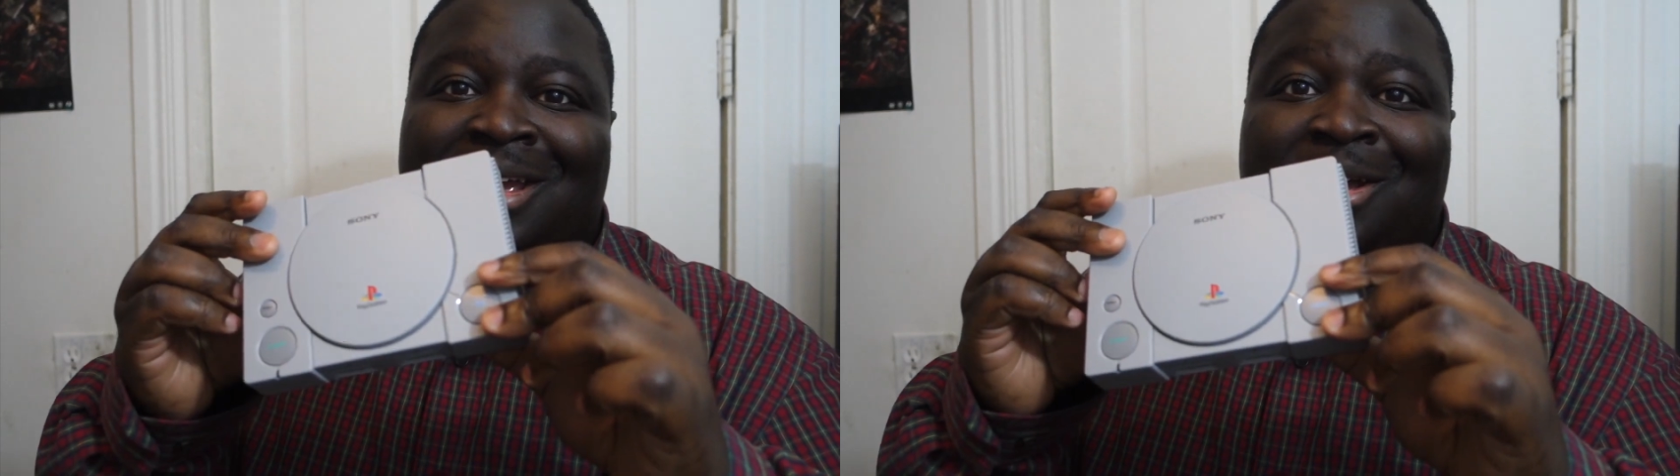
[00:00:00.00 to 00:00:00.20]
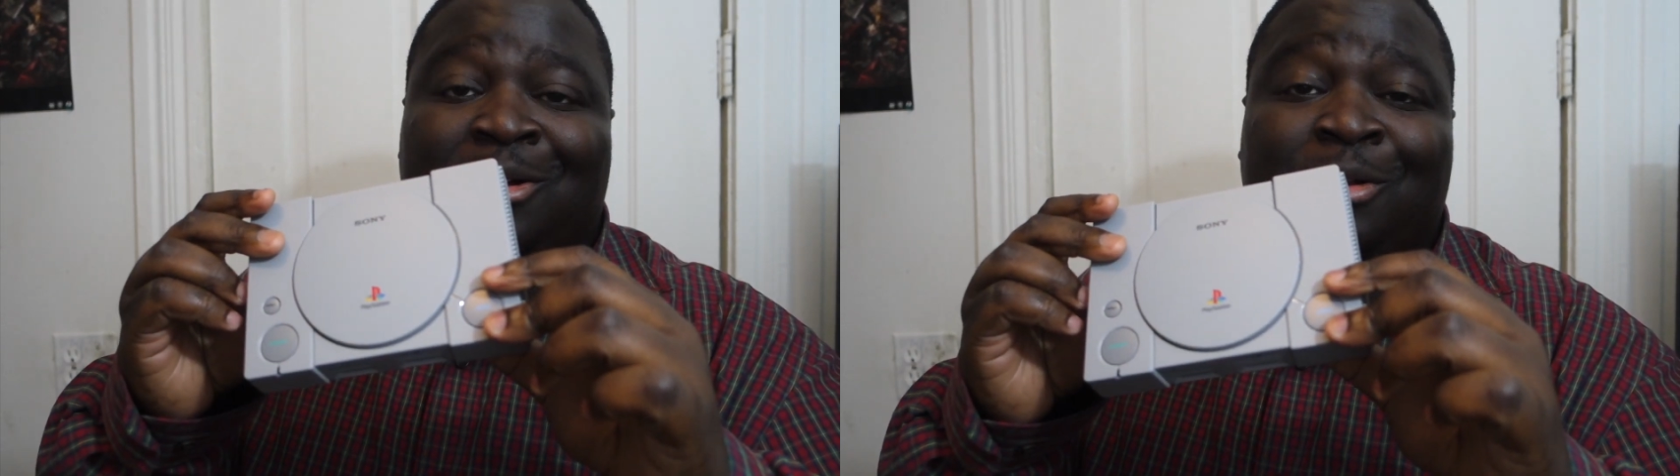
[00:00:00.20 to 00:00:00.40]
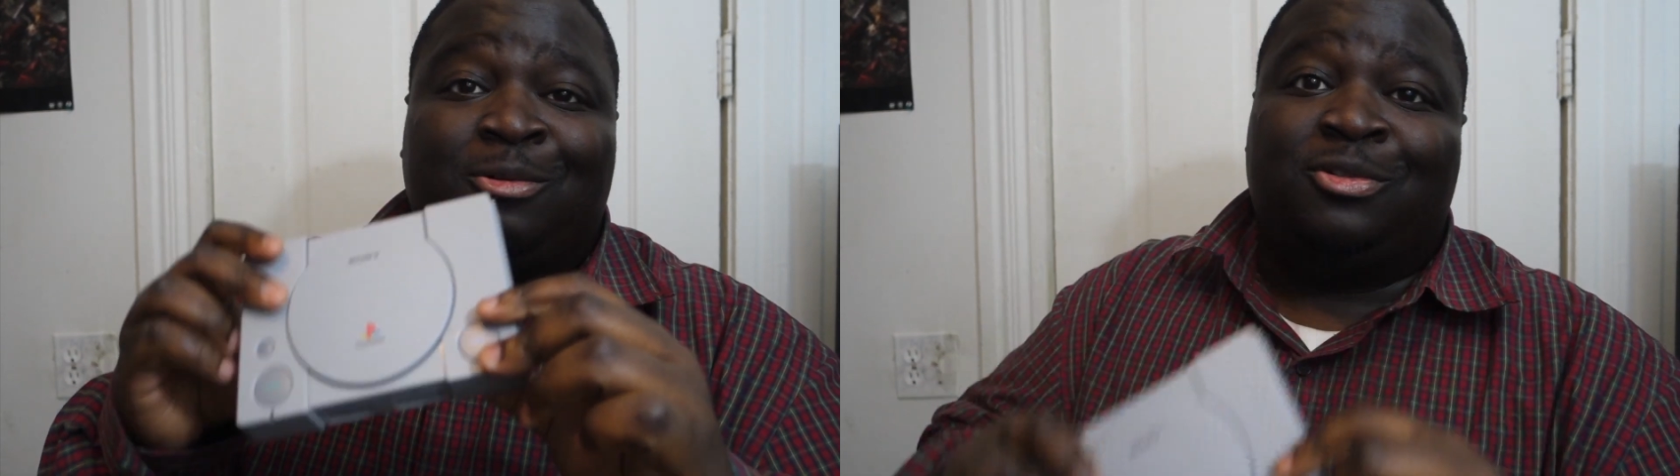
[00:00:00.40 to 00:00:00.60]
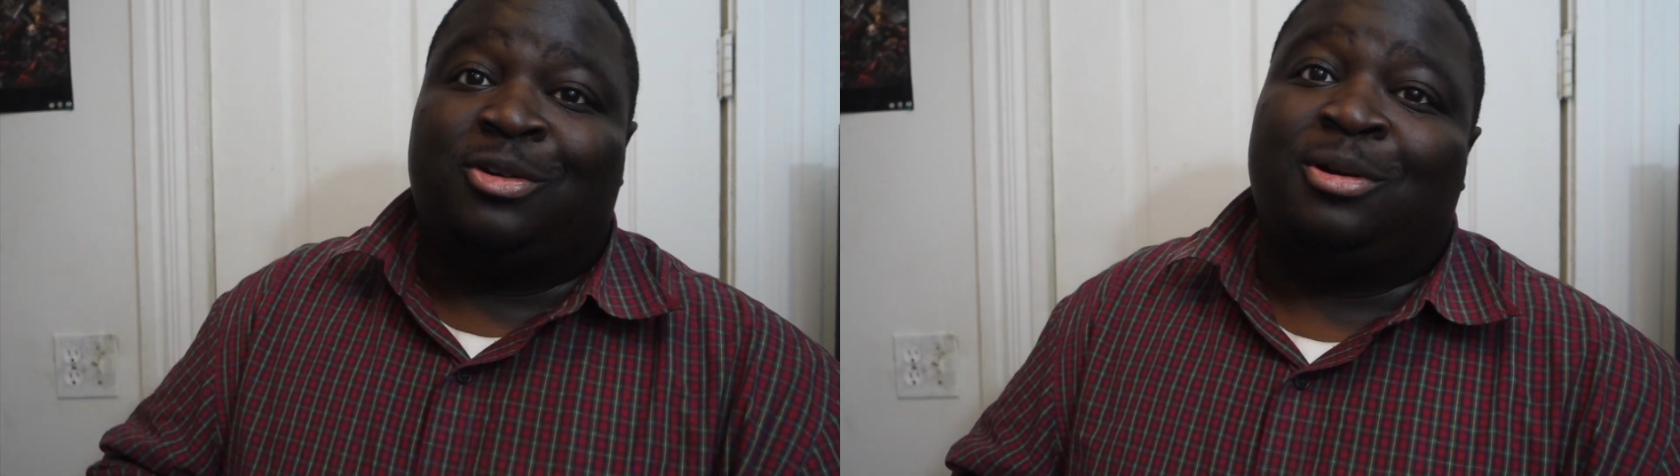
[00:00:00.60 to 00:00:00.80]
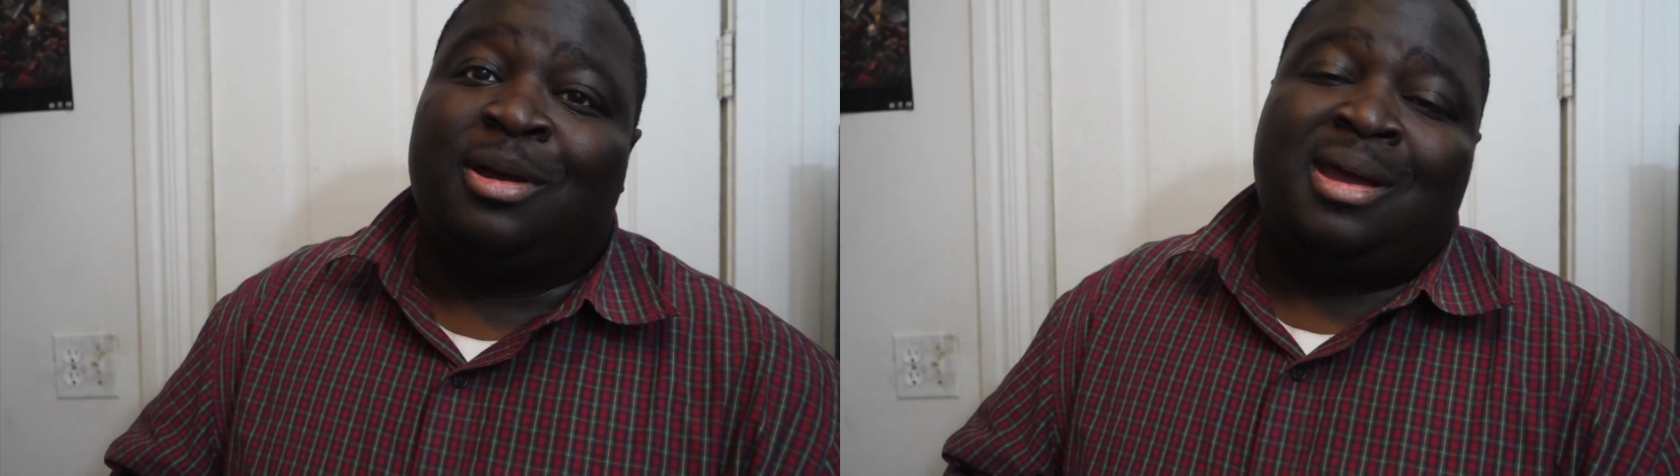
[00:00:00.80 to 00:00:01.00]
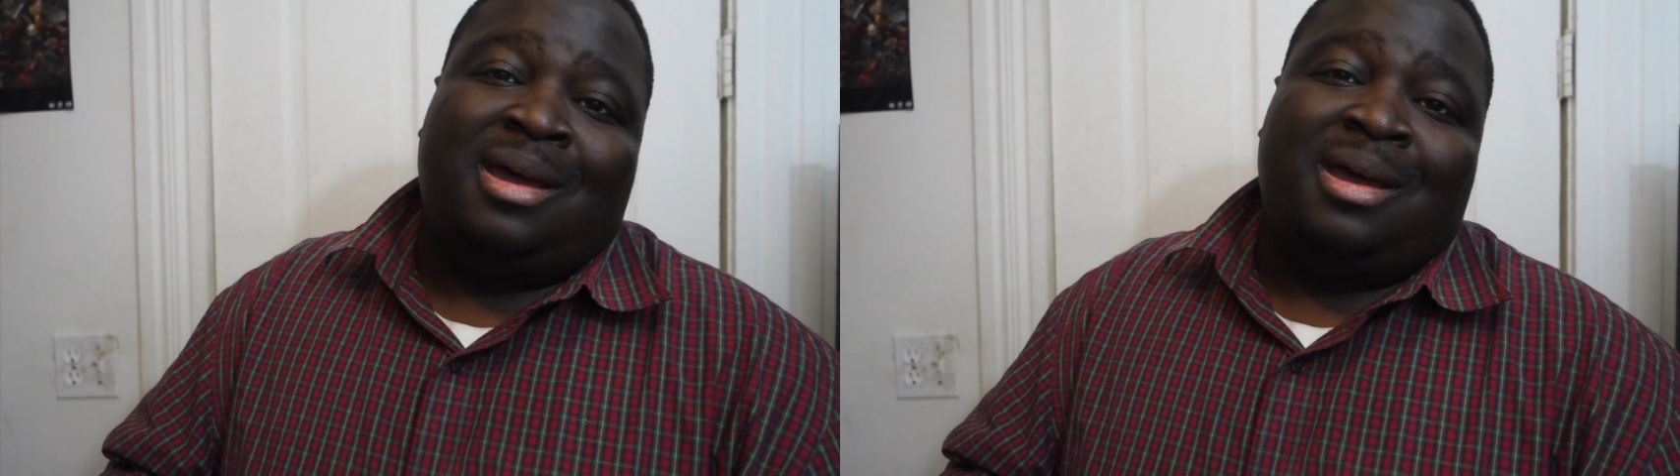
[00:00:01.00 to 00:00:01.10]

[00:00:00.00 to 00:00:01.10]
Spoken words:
enclosure.